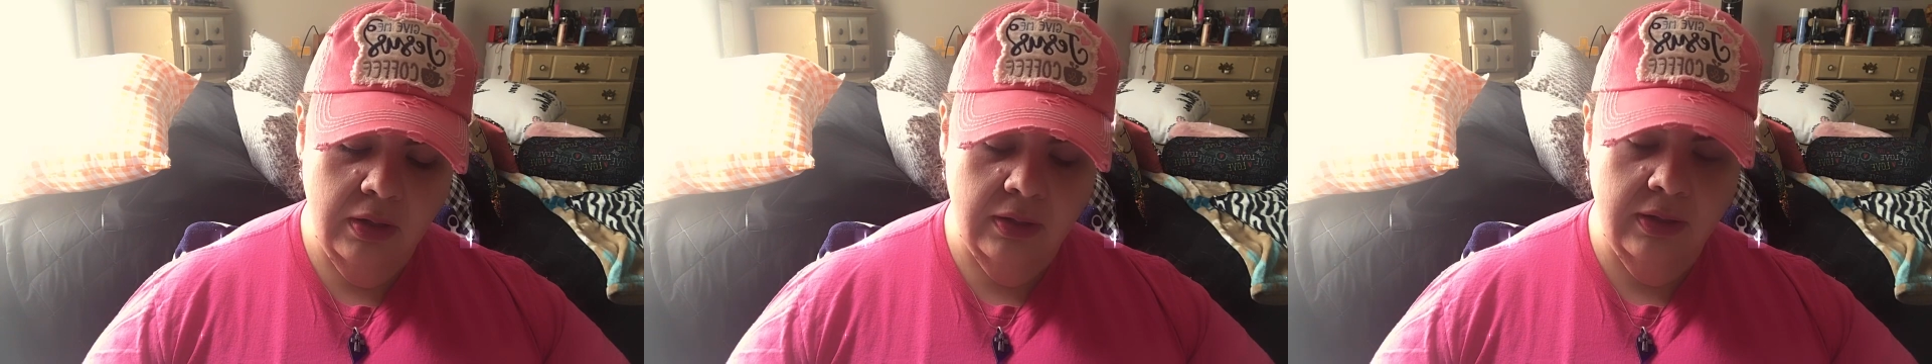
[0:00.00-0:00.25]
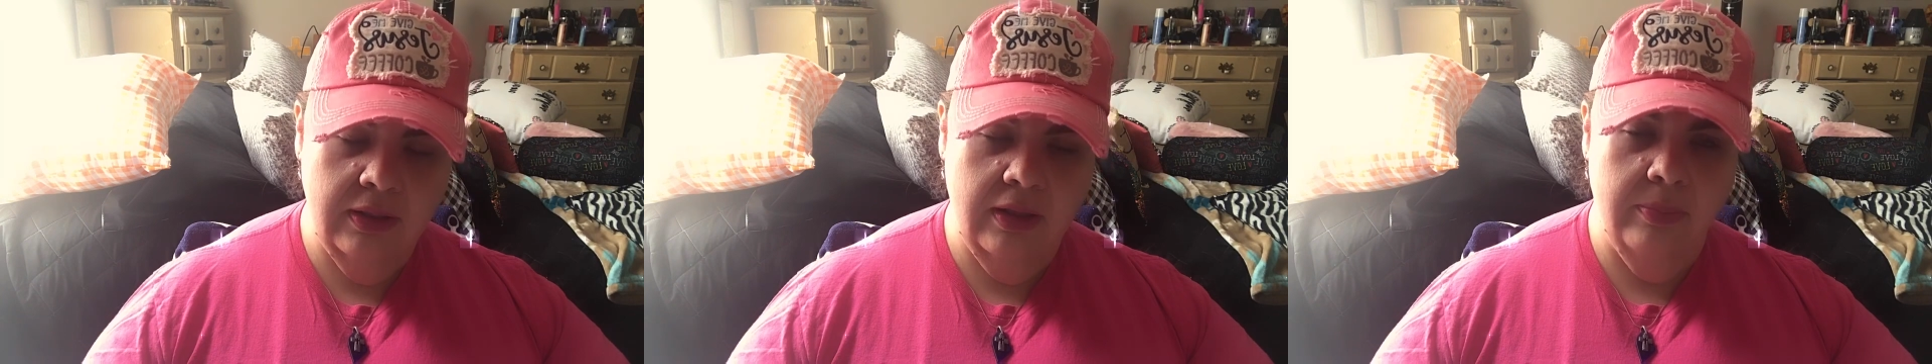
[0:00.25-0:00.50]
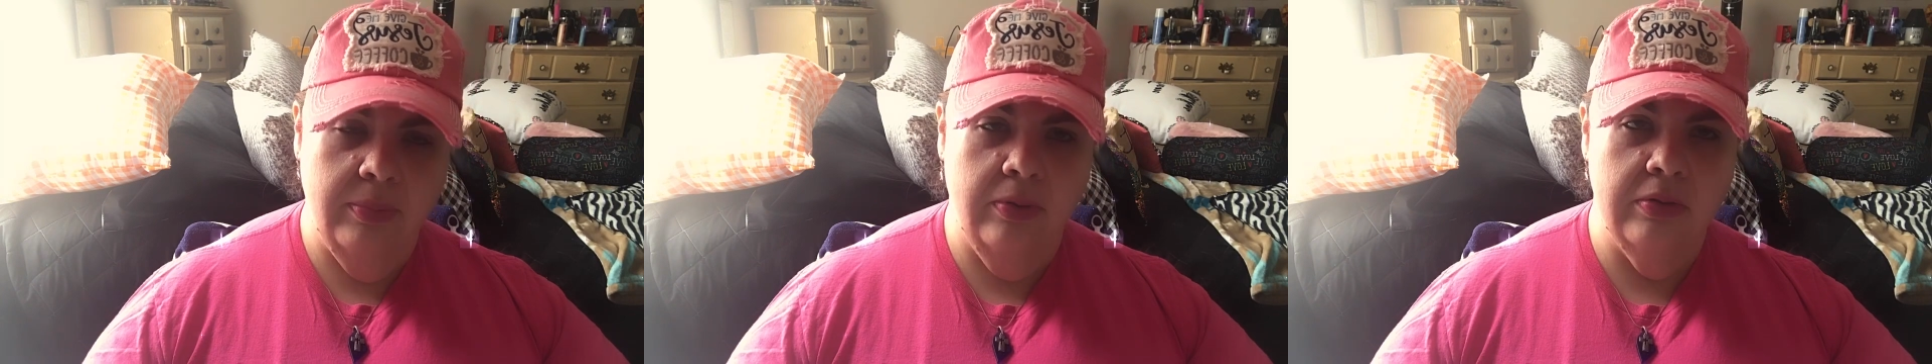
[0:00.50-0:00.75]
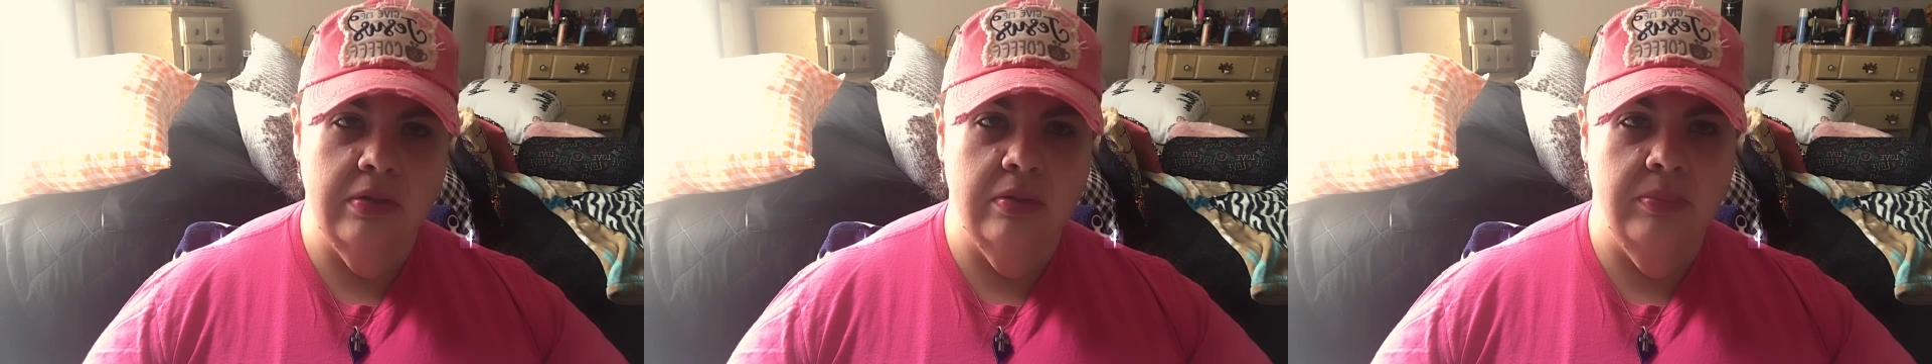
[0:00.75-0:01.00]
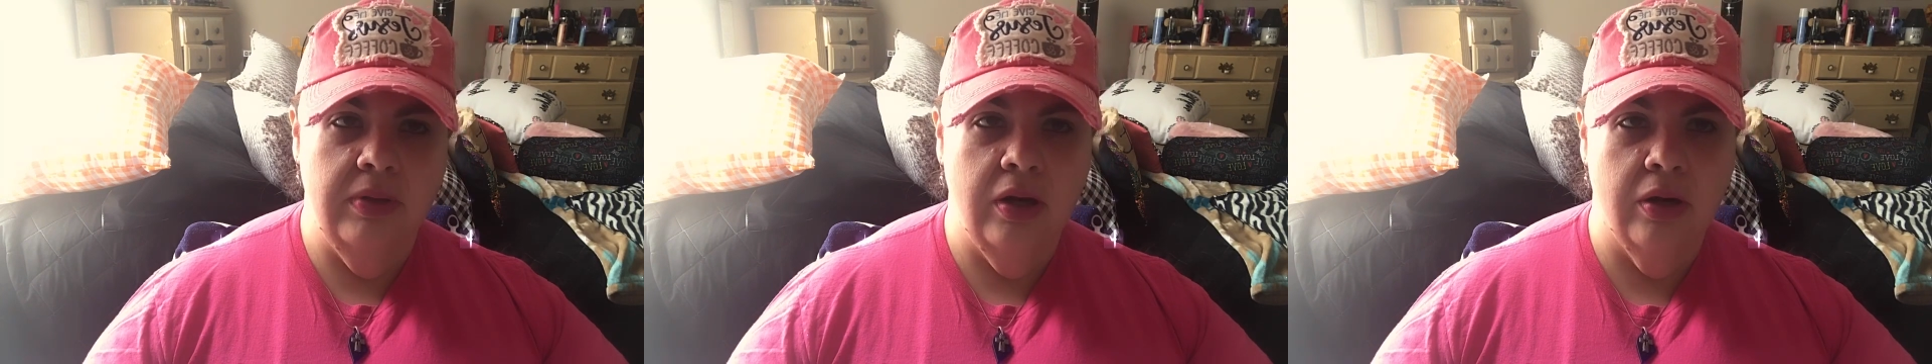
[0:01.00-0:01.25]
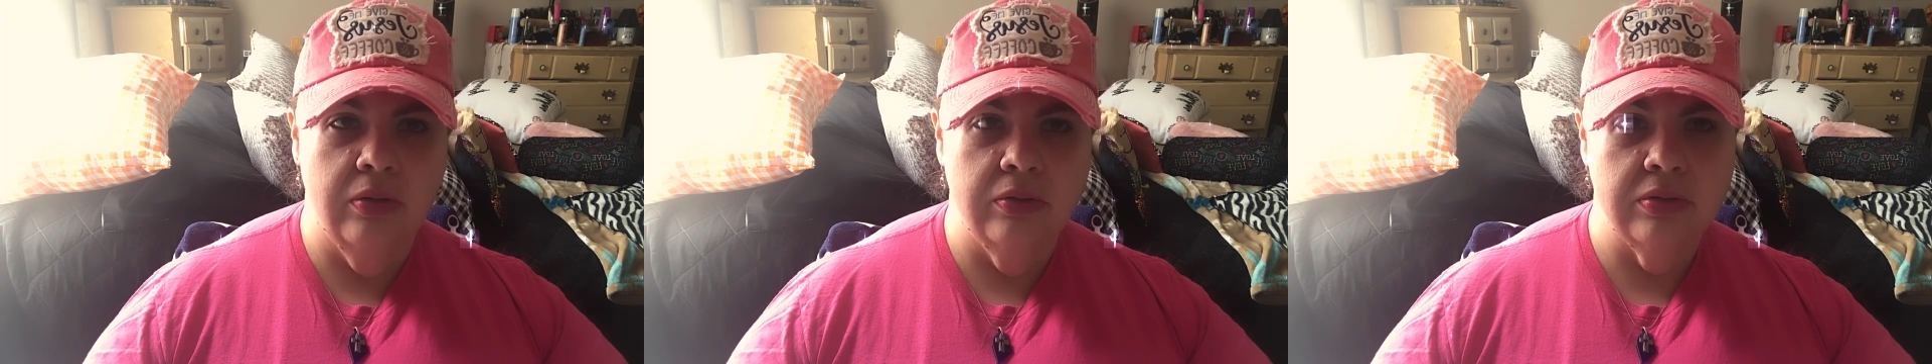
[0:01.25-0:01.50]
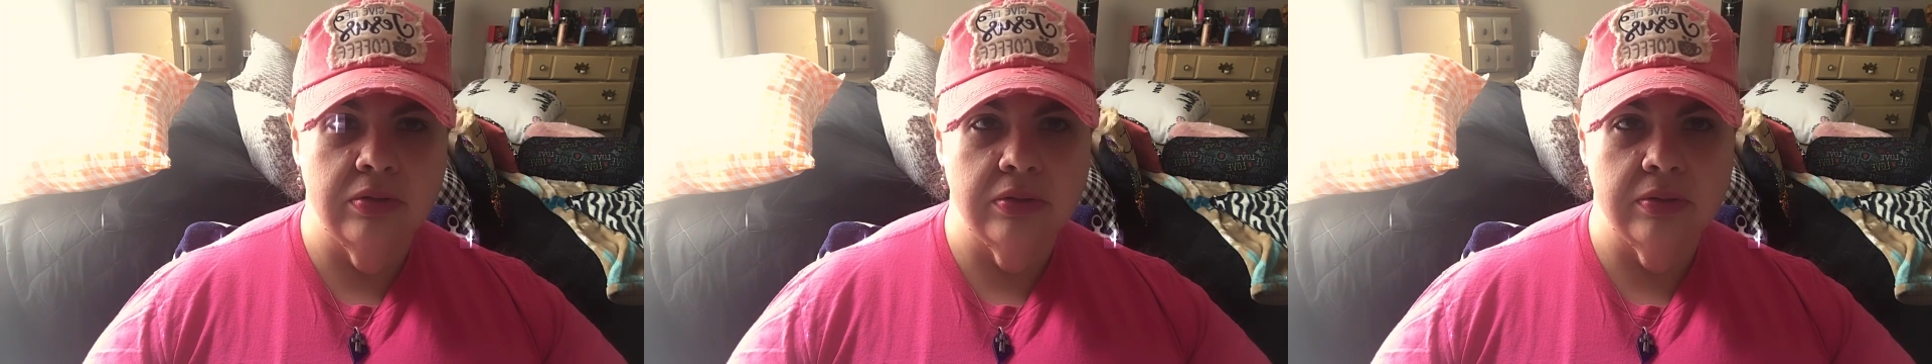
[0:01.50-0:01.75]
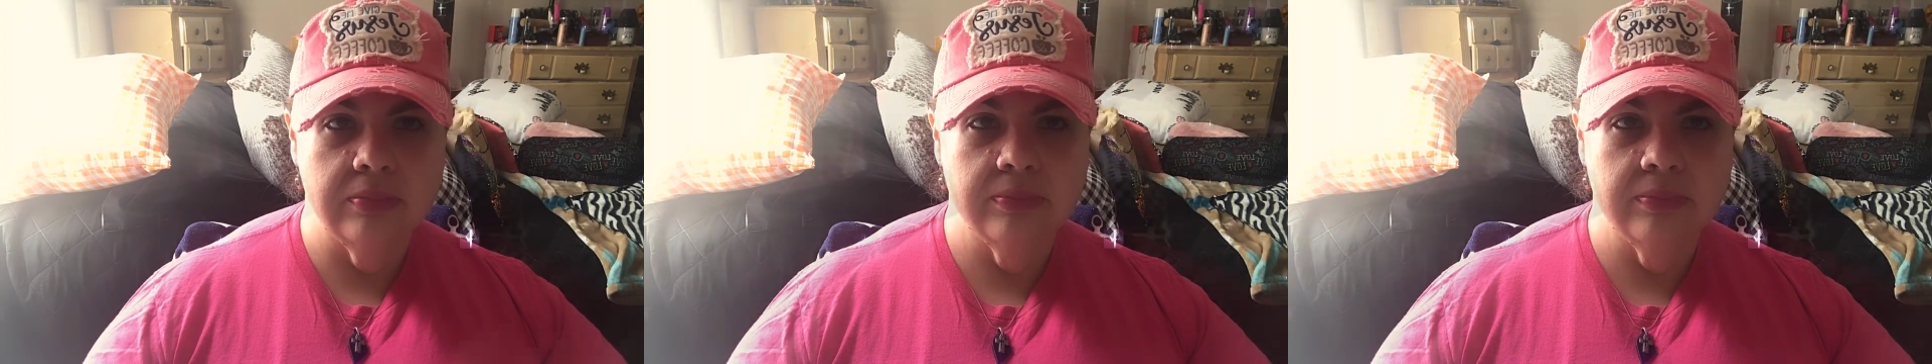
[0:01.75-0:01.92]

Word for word: let that person be cursed.